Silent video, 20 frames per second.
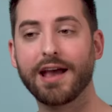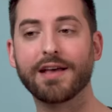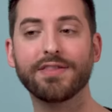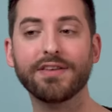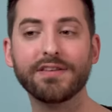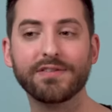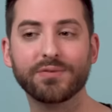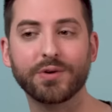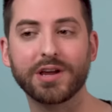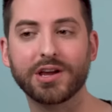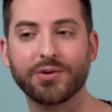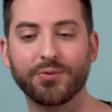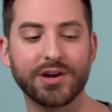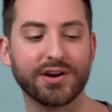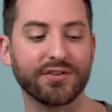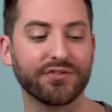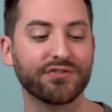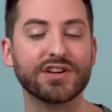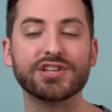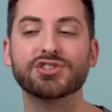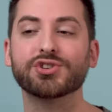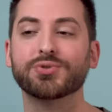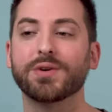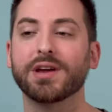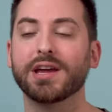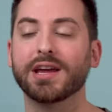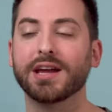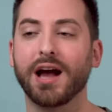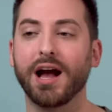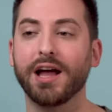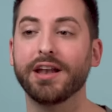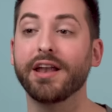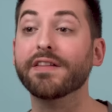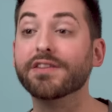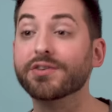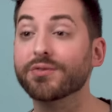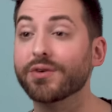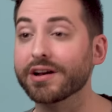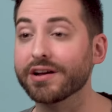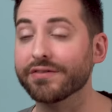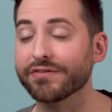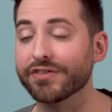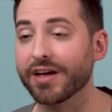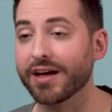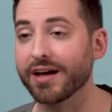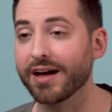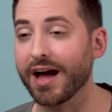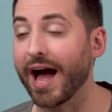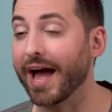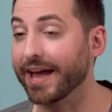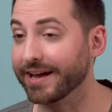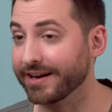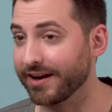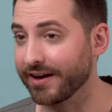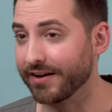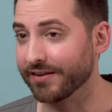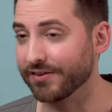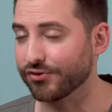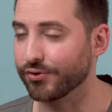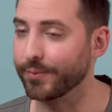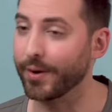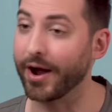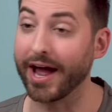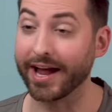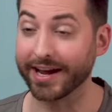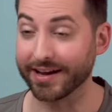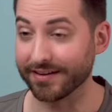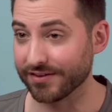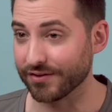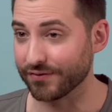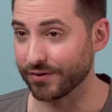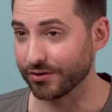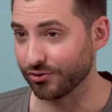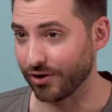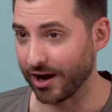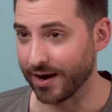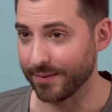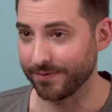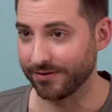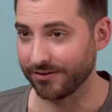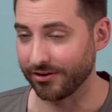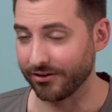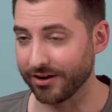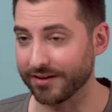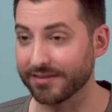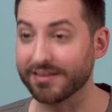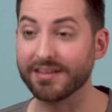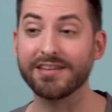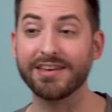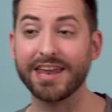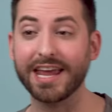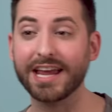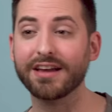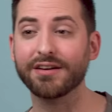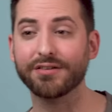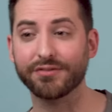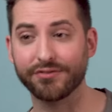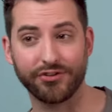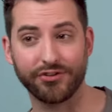And this week we are featuring another one of the icons from our Icons of Our Tribe series, Nik